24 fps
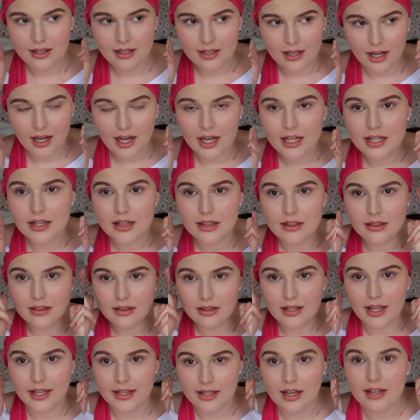cut
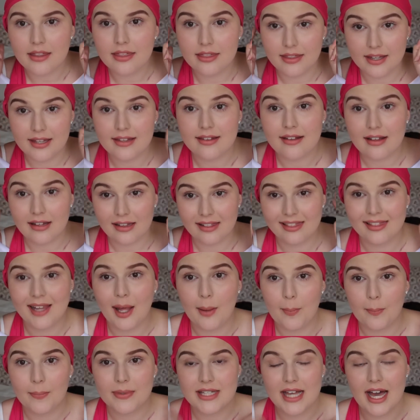like these
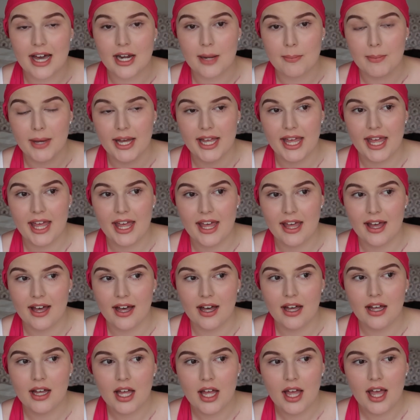clumps out of my
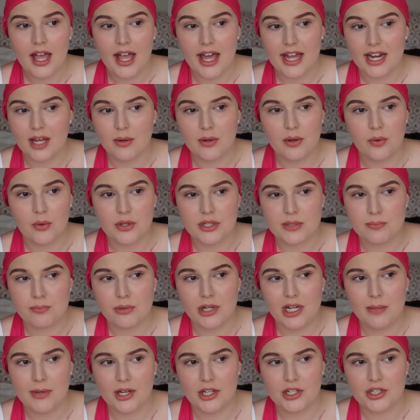hair, and I was
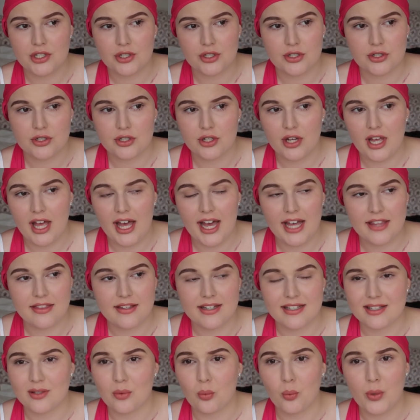pretty much had
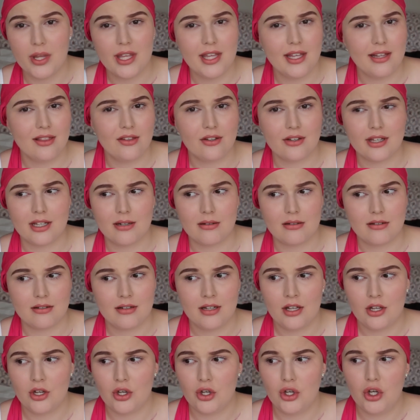this weird looking
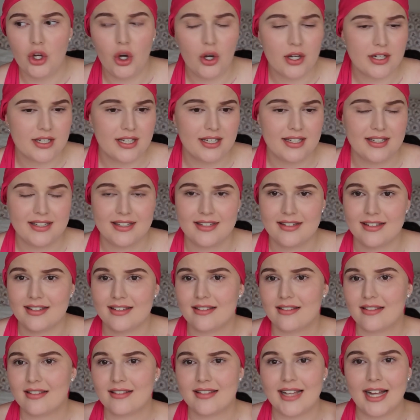not
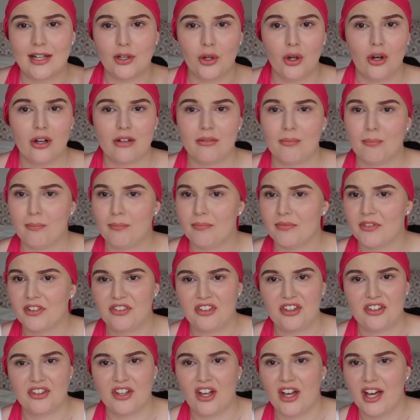salon
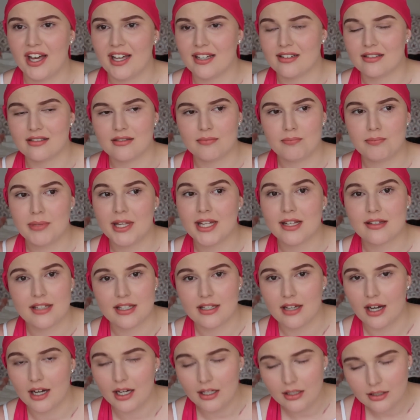design pixie
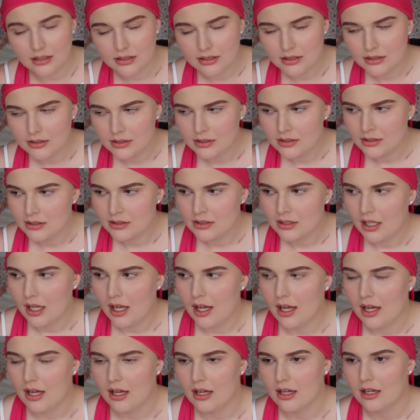cut
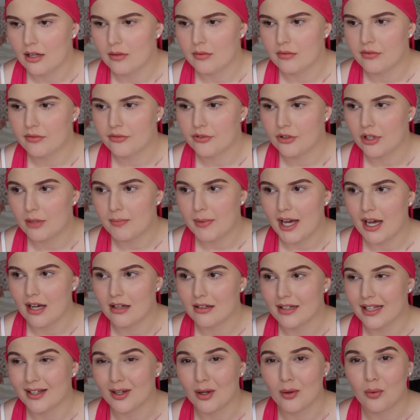for
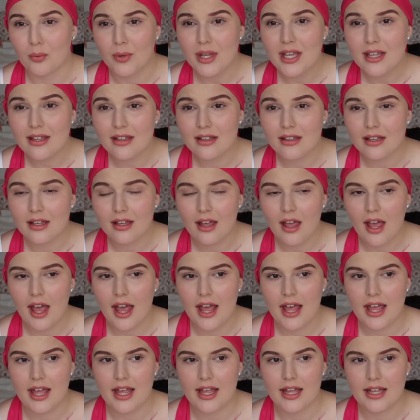about like a week,
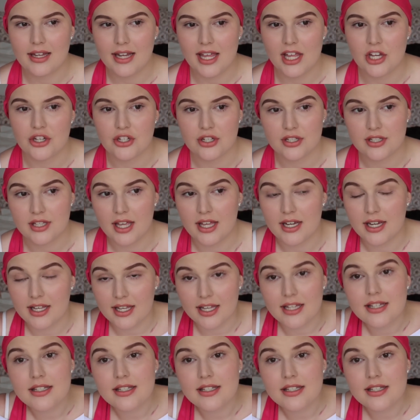and it